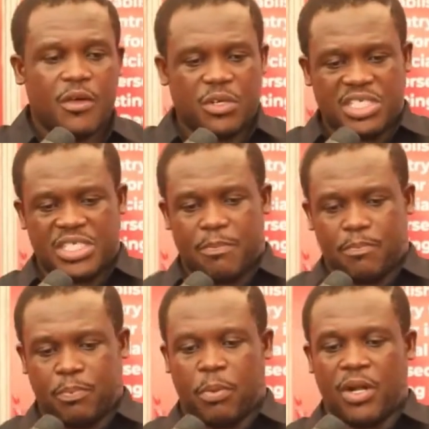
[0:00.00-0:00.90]
which is a
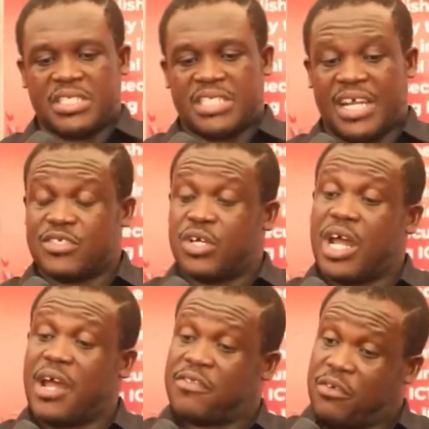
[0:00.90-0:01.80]
policy that's going
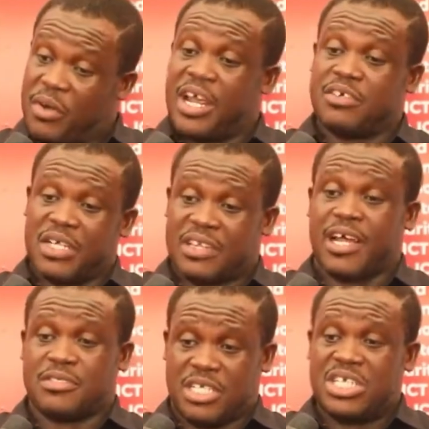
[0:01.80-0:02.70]
to have
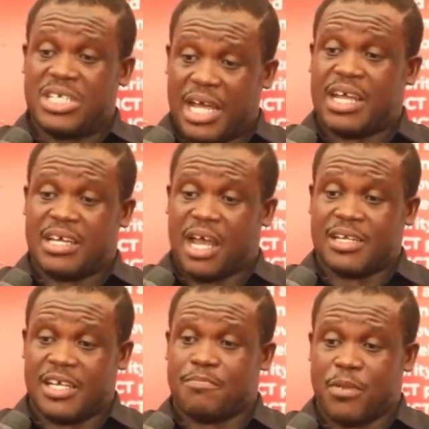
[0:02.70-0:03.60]
300,000 young
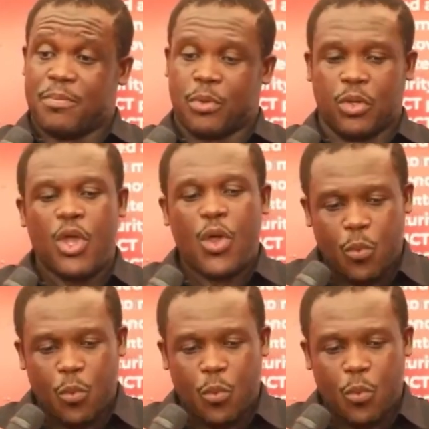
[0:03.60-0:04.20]
Ghanaian people